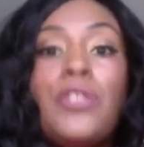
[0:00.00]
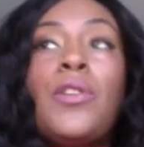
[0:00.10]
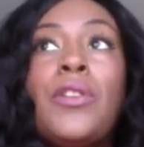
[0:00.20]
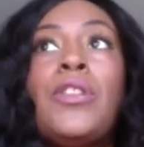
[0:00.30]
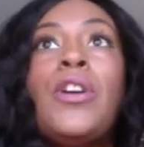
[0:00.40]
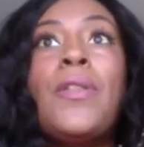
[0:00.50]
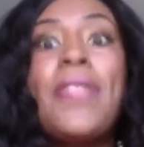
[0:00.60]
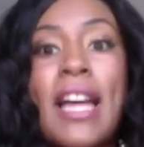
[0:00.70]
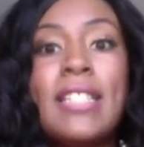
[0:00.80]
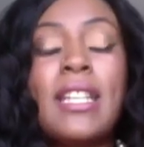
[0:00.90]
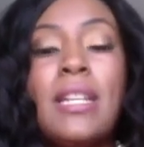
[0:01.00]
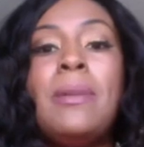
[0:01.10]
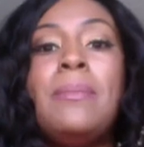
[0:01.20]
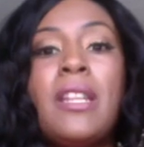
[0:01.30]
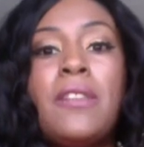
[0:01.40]
North Node, that's going to
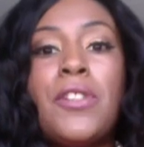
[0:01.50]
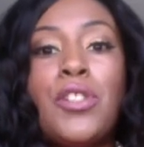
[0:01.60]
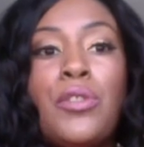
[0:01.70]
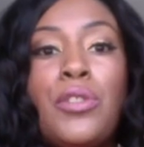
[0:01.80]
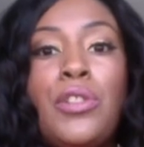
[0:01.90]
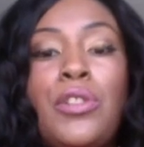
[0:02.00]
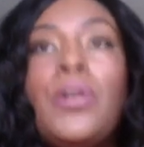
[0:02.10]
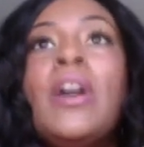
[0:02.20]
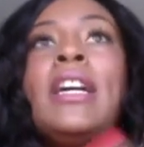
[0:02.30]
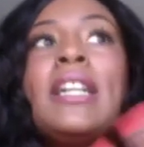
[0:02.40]
be beneficial to you,